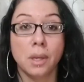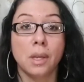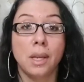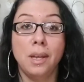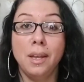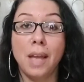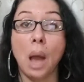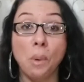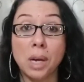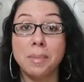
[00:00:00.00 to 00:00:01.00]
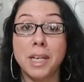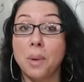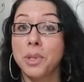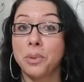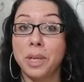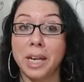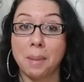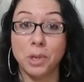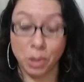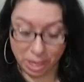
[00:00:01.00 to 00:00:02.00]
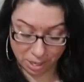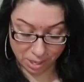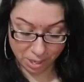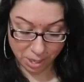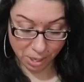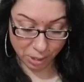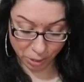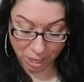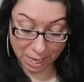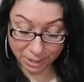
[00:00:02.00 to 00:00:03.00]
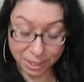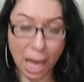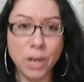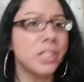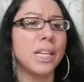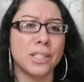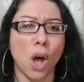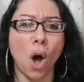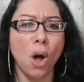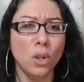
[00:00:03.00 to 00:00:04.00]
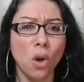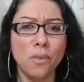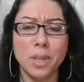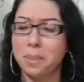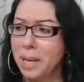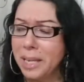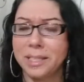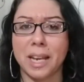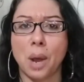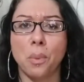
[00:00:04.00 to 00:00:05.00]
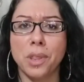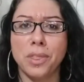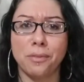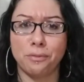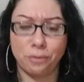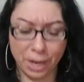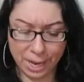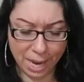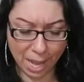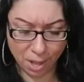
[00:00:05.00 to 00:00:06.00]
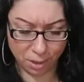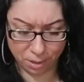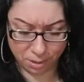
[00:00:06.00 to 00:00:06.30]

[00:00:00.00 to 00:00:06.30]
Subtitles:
I want to be done with your reading. I'm annoyed. Your guys' energy is all over the place today. What the freaking hell?